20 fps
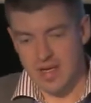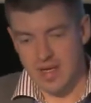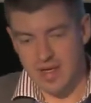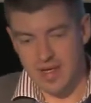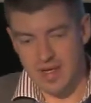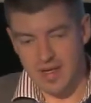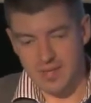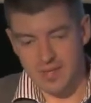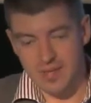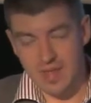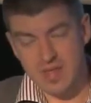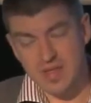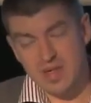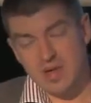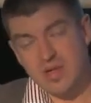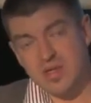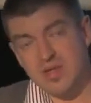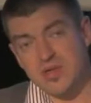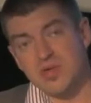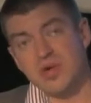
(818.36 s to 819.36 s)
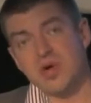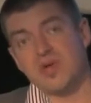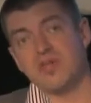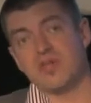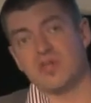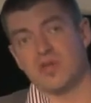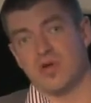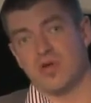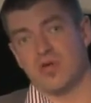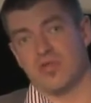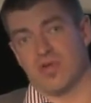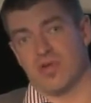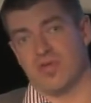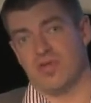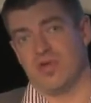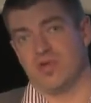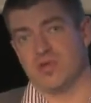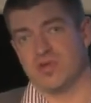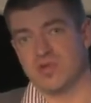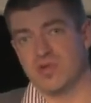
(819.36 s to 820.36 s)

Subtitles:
And there I do a full overview.